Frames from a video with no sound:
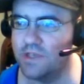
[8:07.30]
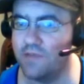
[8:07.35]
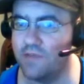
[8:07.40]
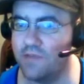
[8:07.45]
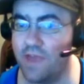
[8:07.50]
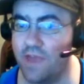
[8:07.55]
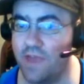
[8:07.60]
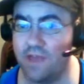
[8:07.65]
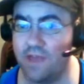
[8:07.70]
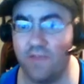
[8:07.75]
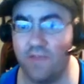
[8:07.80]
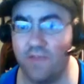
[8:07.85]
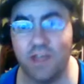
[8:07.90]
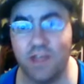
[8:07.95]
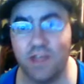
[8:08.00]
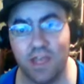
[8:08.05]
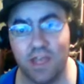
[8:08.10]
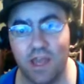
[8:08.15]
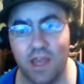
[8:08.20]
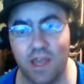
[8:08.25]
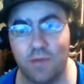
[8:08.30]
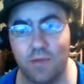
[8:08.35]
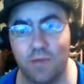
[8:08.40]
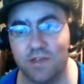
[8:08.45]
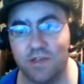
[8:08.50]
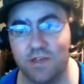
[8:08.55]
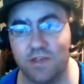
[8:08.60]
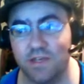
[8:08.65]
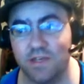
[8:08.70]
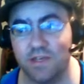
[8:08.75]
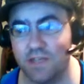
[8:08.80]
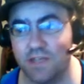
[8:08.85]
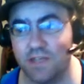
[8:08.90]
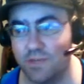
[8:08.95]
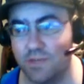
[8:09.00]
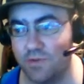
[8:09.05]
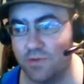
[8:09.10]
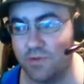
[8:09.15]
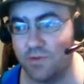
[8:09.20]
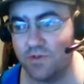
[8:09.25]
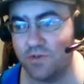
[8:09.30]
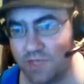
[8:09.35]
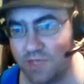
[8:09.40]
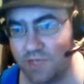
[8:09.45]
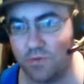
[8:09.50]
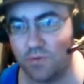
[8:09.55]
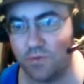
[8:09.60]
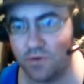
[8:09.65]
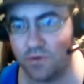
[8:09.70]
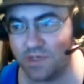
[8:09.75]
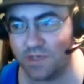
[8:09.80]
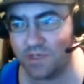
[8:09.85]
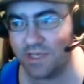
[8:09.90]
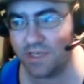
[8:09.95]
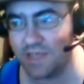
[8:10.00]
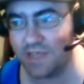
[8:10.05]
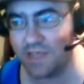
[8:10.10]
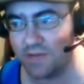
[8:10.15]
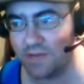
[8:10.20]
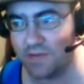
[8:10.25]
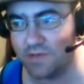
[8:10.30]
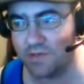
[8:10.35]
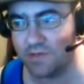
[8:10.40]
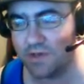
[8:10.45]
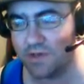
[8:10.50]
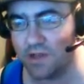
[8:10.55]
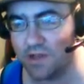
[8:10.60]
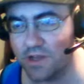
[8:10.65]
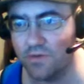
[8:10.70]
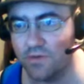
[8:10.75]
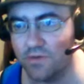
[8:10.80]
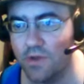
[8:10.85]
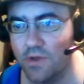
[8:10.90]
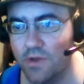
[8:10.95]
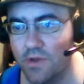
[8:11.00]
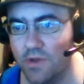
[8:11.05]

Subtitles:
stuff. And eventually, I'm also going to set up those transporters I said I was going to do.